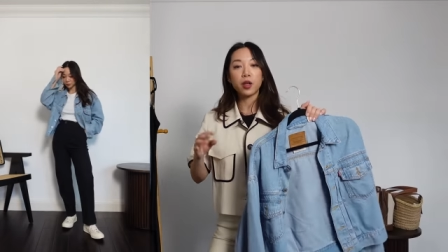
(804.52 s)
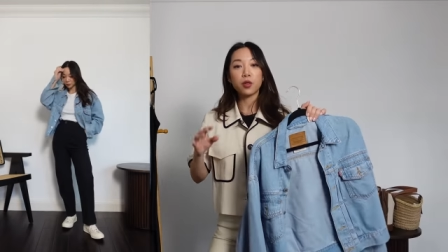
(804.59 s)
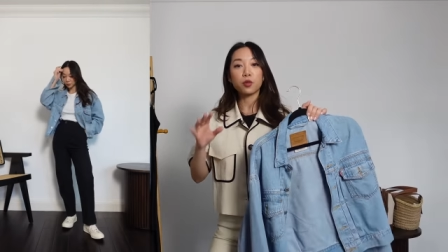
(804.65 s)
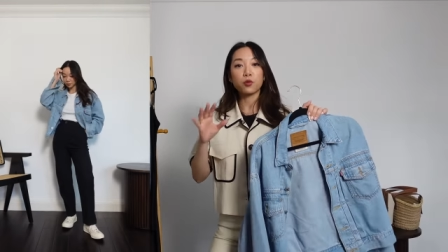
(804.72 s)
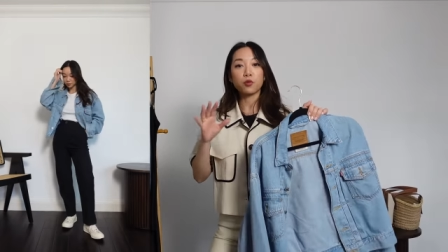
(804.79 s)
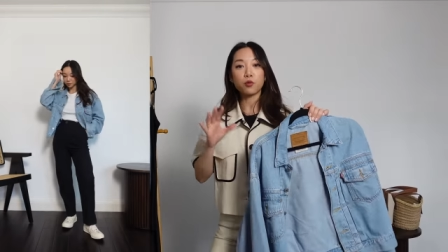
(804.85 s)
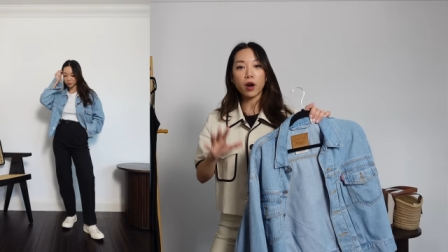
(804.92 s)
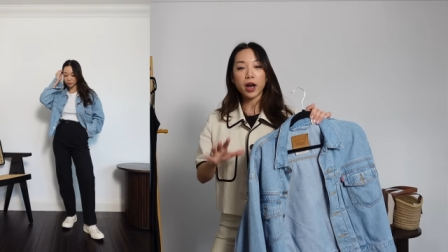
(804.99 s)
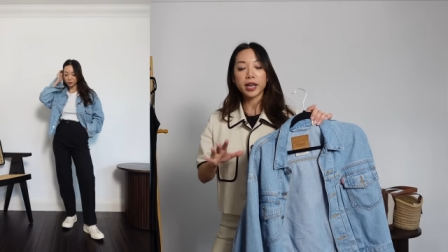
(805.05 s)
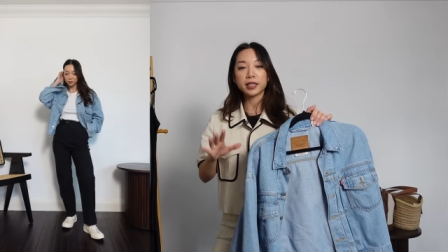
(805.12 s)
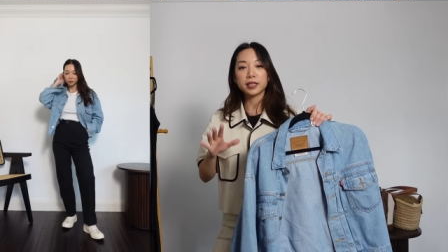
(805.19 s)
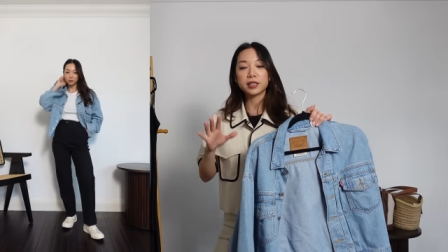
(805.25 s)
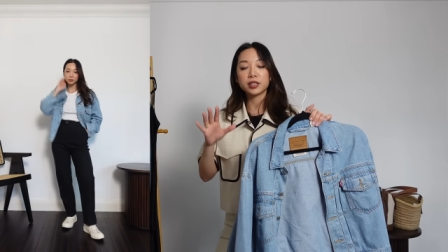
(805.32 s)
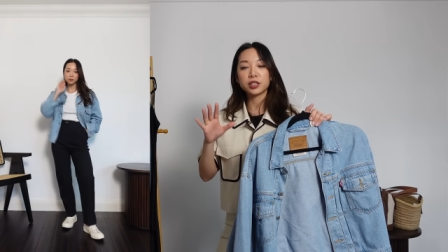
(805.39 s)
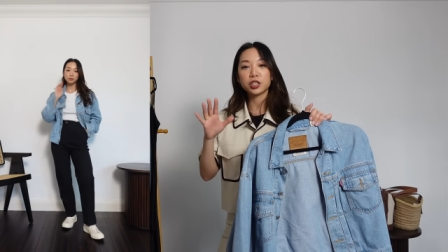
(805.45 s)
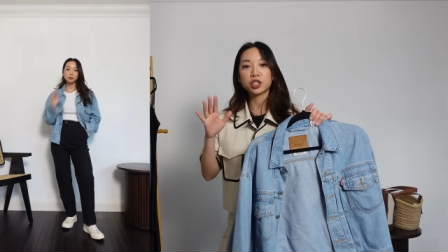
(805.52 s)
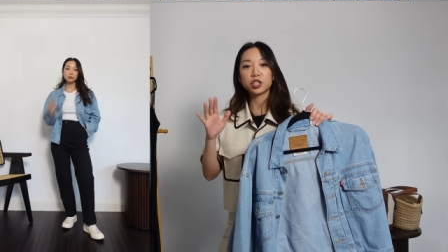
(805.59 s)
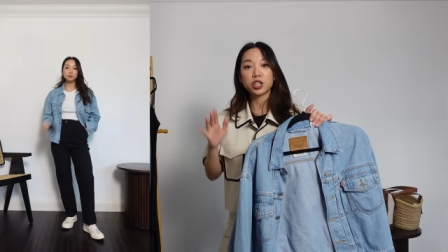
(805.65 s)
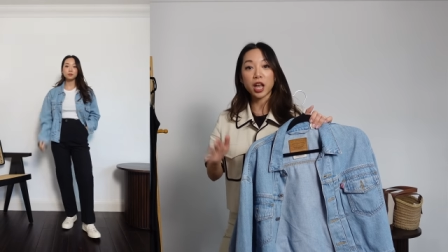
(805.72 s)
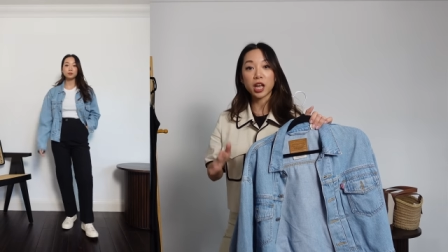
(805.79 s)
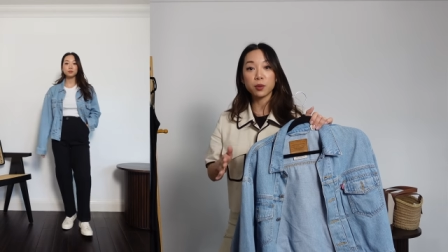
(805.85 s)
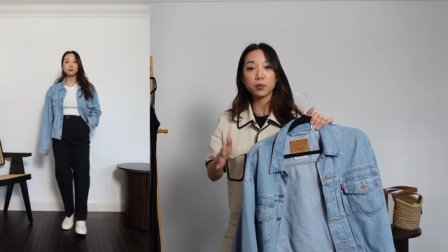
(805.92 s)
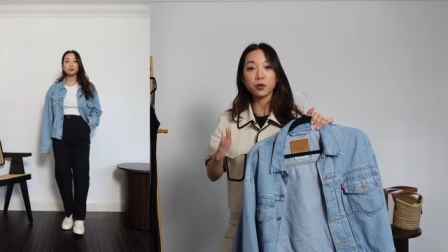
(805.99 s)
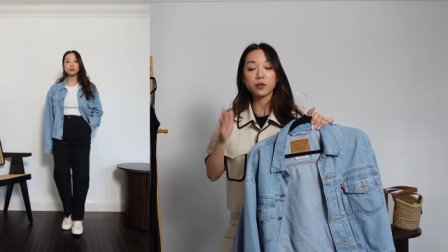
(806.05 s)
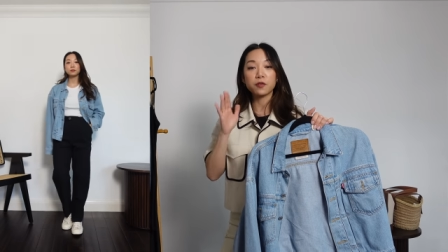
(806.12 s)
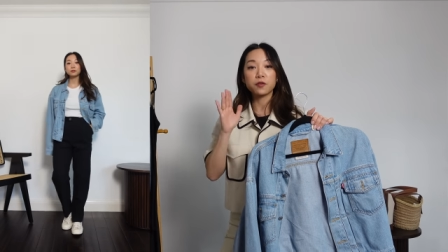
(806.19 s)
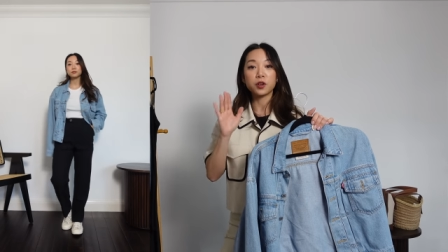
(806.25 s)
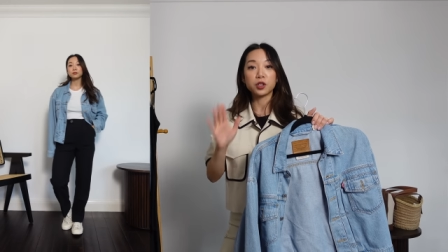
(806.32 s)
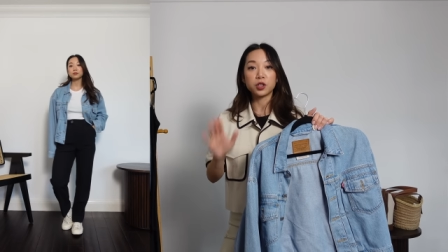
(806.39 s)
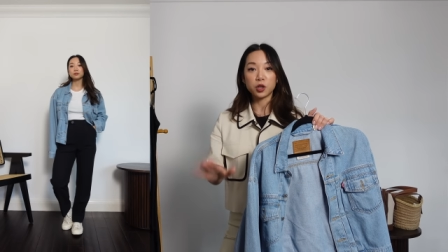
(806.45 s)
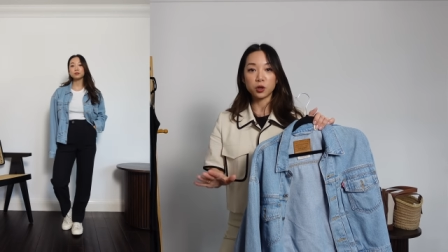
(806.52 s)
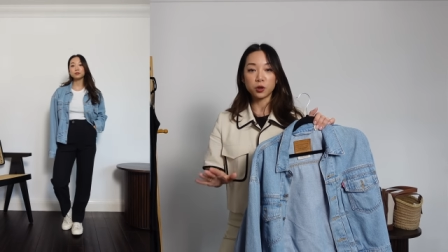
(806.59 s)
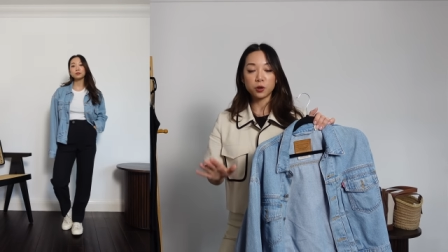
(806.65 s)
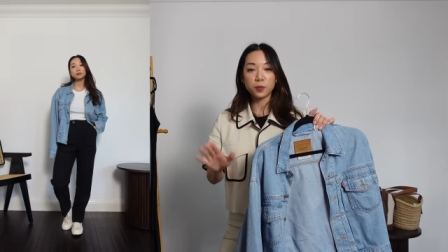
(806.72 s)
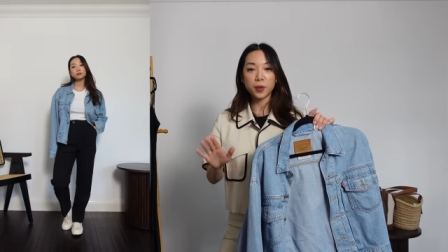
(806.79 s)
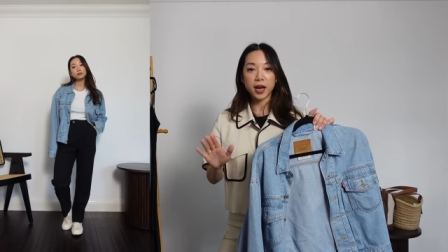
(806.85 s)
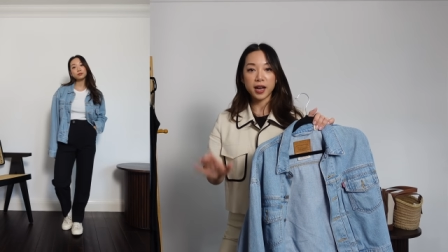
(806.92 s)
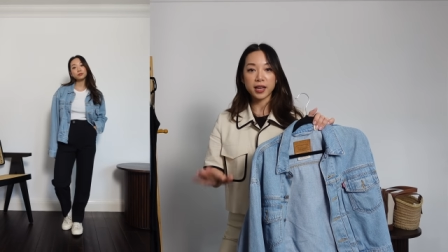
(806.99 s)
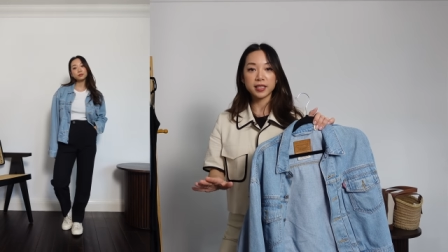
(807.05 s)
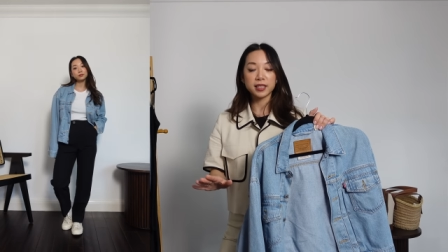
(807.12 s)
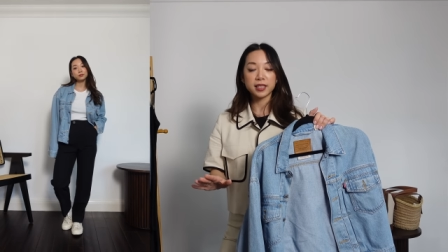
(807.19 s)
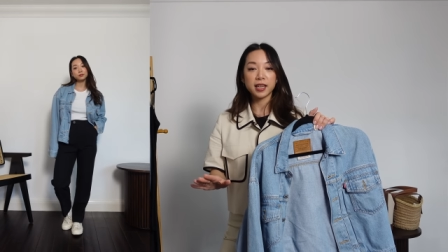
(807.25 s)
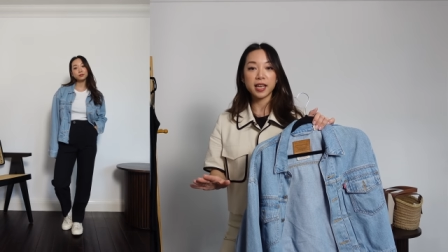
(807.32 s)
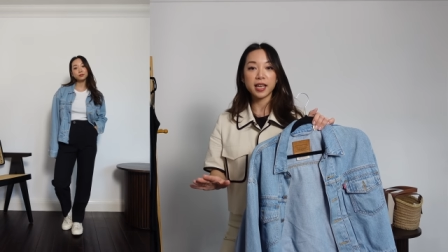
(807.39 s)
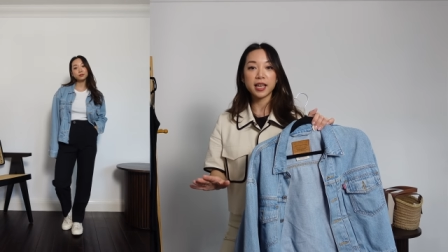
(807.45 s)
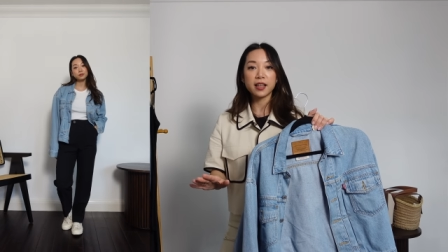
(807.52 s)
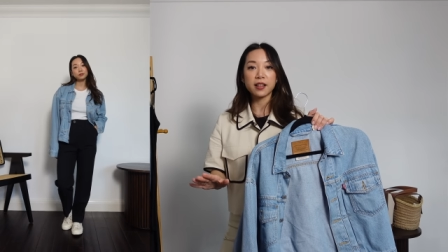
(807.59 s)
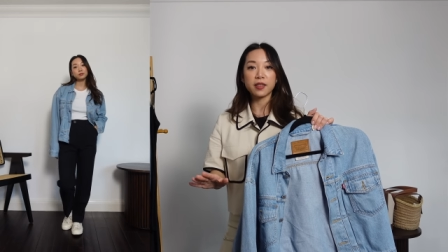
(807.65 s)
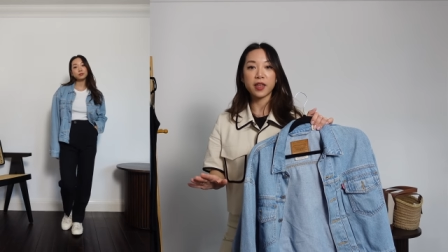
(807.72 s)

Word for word: the right shape for you personally,